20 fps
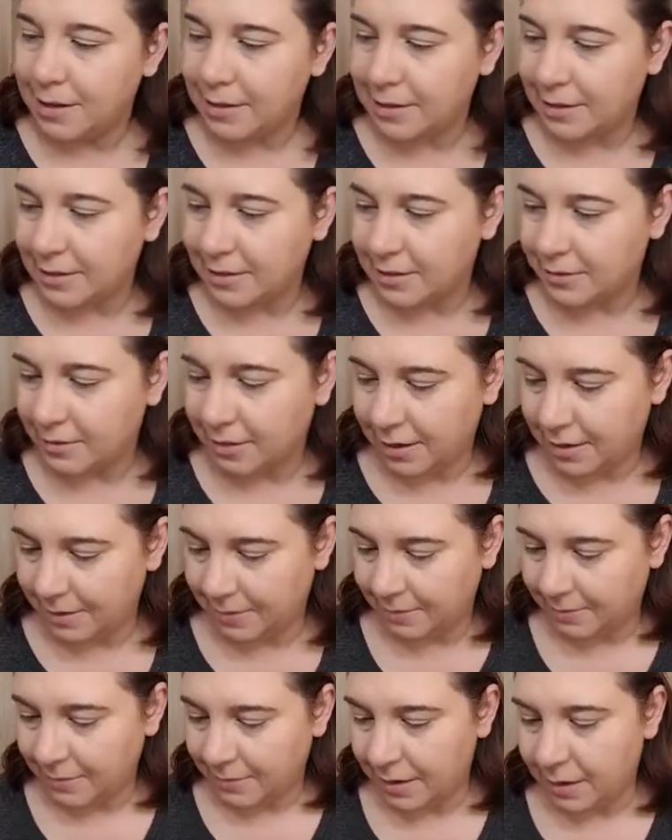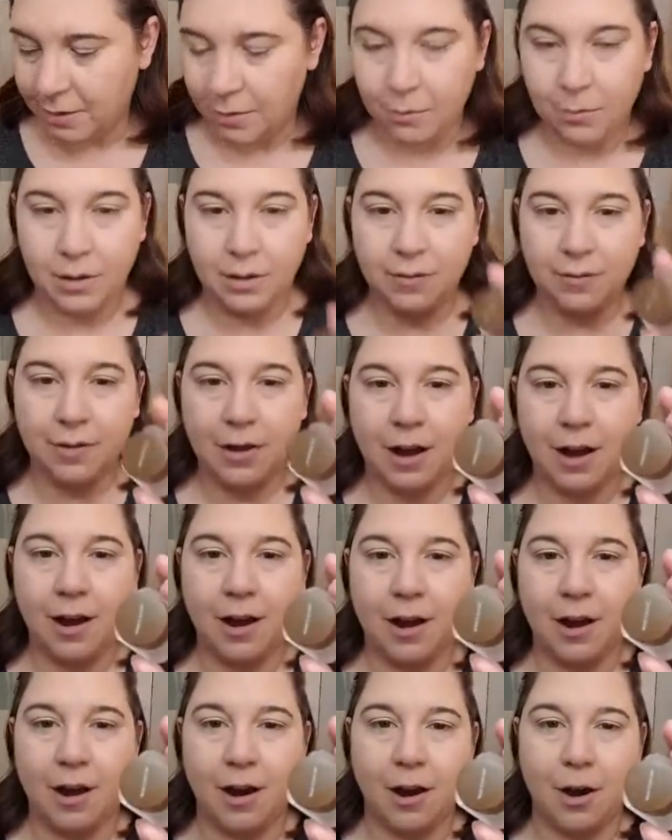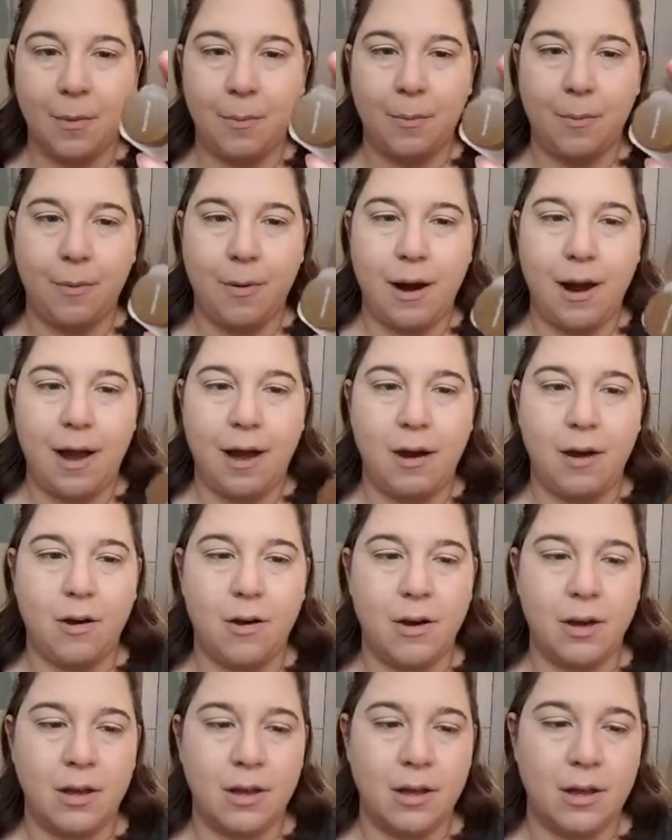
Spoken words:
That's okay. We've got our brow